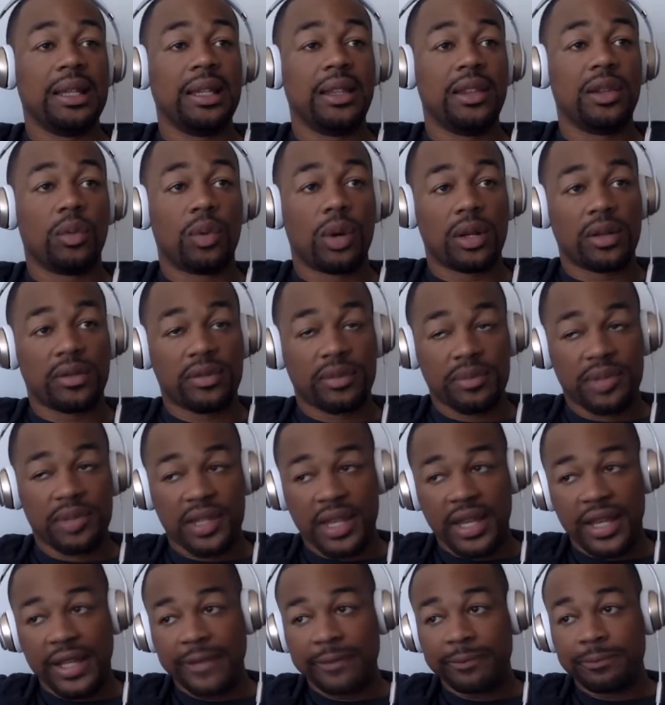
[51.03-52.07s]
either one of them
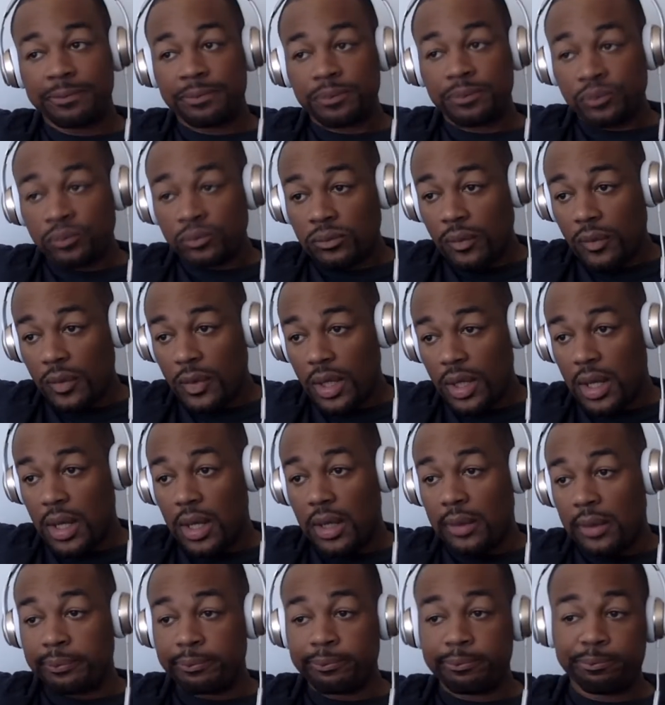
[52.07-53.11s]
said.
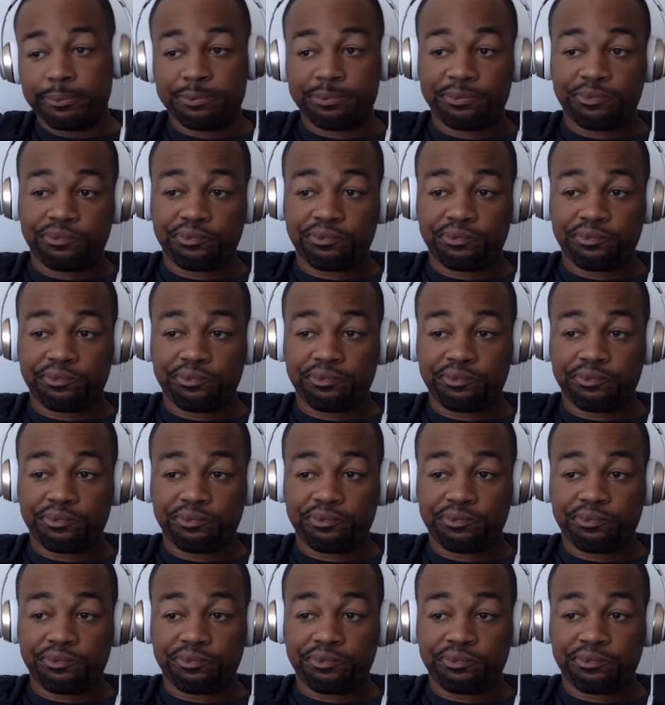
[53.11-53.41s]
Um,